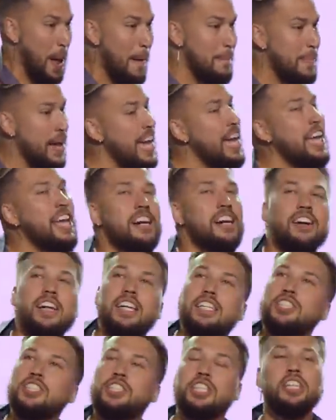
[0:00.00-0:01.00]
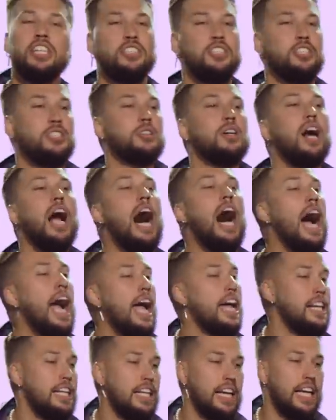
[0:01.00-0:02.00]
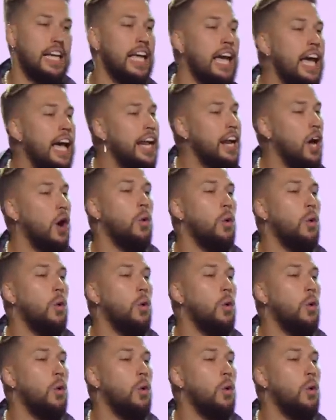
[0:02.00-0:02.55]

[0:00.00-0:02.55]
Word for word: Peter is just trying to get a